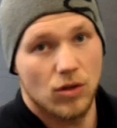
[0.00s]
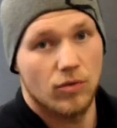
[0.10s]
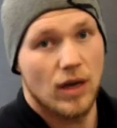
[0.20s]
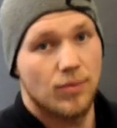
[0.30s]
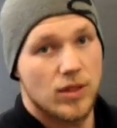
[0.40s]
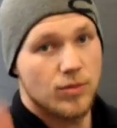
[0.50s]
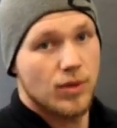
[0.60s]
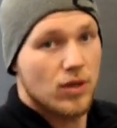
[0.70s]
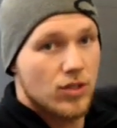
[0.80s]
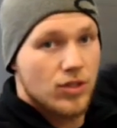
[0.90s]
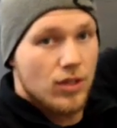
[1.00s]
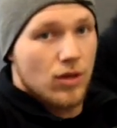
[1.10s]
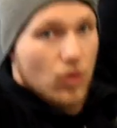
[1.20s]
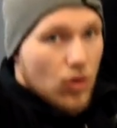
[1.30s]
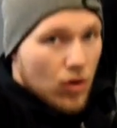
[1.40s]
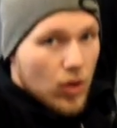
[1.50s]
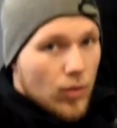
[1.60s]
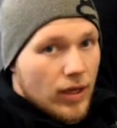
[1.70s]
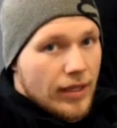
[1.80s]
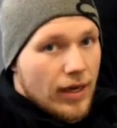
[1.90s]
no rep is because she didn't go all
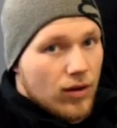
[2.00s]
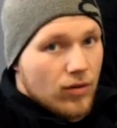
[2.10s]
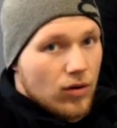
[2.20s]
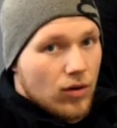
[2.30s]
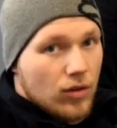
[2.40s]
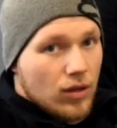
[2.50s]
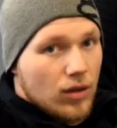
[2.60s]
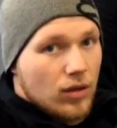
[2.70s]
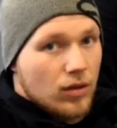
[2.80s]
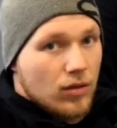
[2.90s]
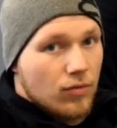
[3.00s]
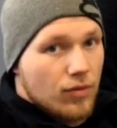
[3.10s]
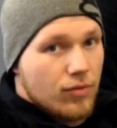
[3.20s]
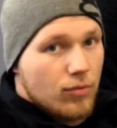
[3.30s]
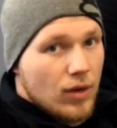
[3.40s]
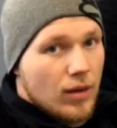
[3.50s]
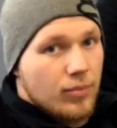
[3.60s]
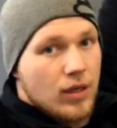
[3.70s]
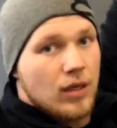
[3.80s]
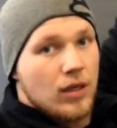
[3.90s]
the way down on the 5th rep.
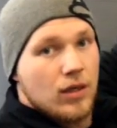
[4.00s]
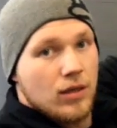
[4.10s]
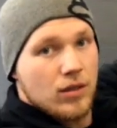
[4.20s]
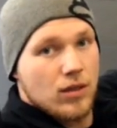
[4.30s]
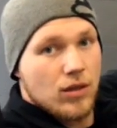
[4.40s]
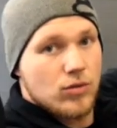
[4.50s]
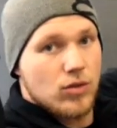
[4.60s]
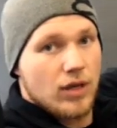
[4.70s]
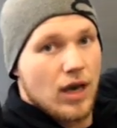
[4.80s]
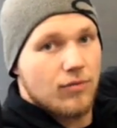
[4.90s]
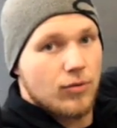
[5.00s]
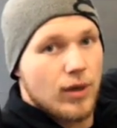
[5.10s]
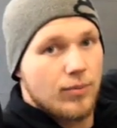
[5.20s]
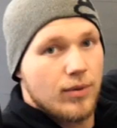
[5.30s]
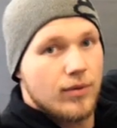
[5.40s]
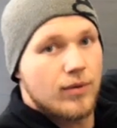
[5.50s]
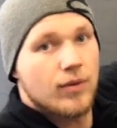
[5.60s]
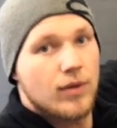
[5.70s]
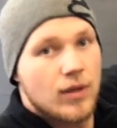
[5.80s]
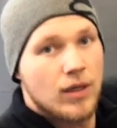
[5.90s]
It was only half a rep.
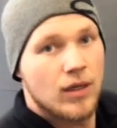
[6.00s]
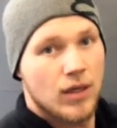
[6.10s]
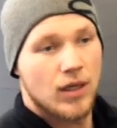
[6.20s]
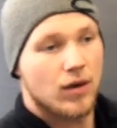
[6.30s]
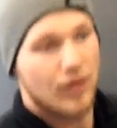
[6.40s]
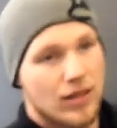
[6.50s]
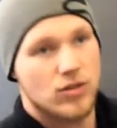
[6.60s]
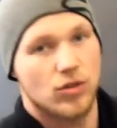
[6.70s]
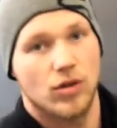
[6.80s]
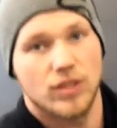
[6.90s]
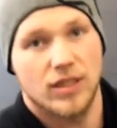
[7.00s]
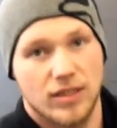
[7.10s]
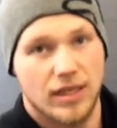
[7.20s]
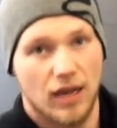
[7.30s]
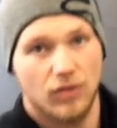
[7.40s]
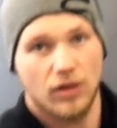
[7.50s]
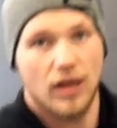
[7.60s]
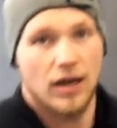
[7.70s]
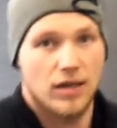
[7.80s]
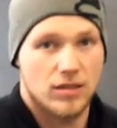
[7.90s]
All right, so those are the standard
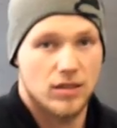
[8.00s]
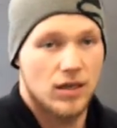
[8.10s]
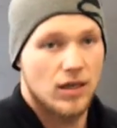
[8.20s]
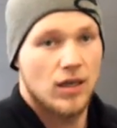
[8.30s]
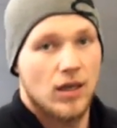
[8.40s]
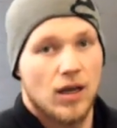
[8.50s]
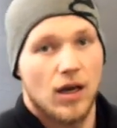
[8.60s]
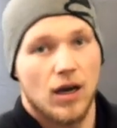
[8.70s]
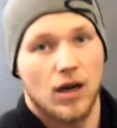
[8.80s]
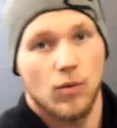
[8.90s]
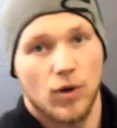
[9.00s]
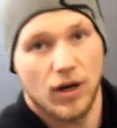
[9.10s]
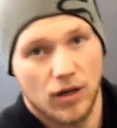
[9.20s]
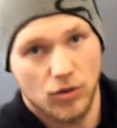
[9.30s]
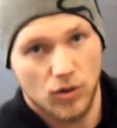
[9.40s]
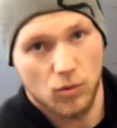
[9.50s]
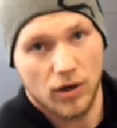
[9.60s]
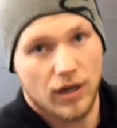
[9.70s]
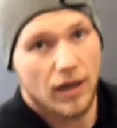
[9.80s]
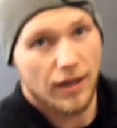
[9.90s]
guys. We're going to do the
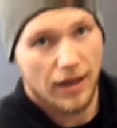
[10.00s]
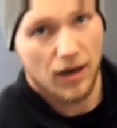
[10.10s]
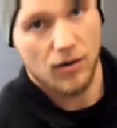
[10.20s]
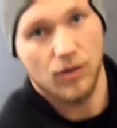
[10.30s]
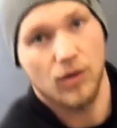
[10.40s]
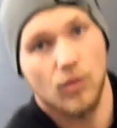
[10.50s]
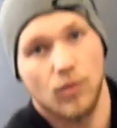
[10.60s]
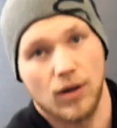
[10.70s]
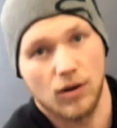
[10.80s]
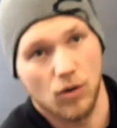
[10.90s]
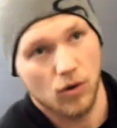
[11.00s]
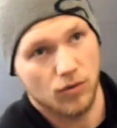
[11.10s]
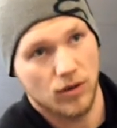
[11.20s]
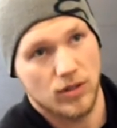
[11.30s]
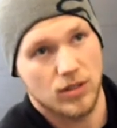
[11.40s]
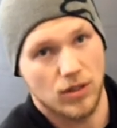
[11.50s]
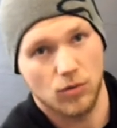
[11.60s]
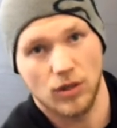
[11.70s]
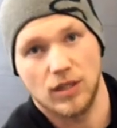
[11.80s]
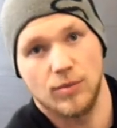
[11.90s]
workout now. We're going to go over and see
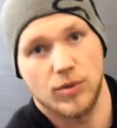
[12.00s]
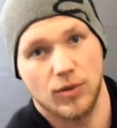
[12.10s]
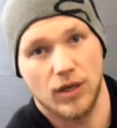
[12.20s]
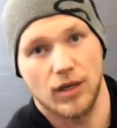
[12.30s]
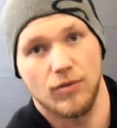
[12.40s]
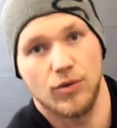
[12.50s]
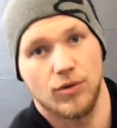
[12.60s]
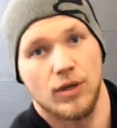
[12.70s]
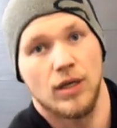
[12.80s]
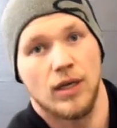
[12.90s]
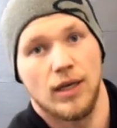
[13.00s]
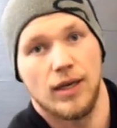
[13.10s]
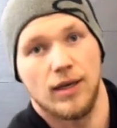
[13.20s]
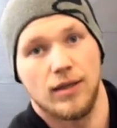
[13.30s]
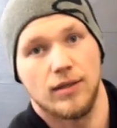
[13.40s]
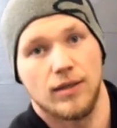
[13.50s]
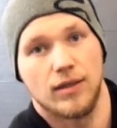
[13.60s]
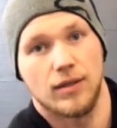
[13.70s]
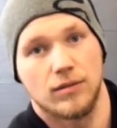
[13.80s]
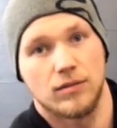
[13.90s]
what tips we could give you, and
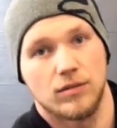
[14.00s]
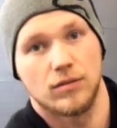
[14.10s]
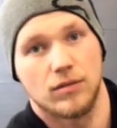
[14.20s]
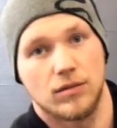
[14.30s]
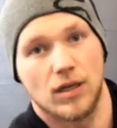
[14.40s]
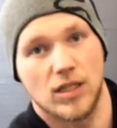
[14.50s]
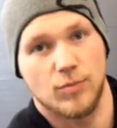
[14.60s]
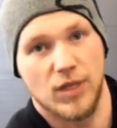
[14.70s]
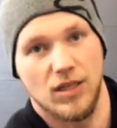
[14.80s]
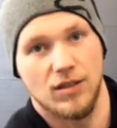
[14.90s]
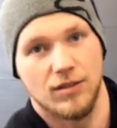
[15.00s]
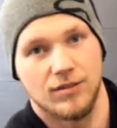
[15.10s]
Godspeed.